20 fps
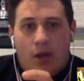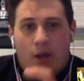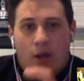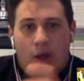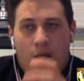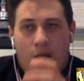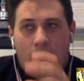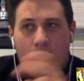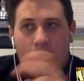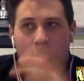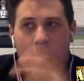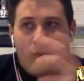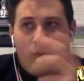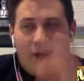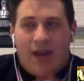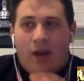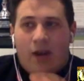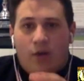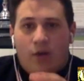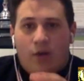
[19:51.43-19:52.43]
Move Willian
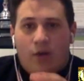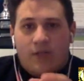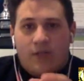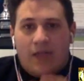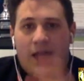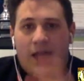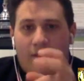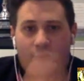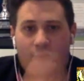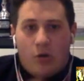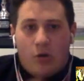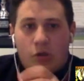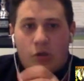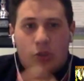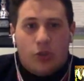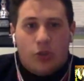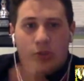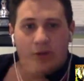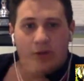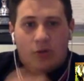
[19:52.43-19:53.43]
over to the left. Oscar in the
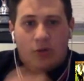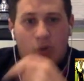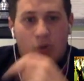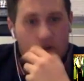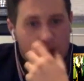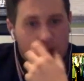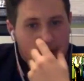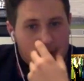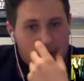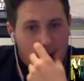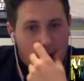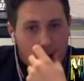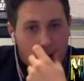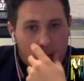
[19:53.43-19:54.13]
middle. Costa up top.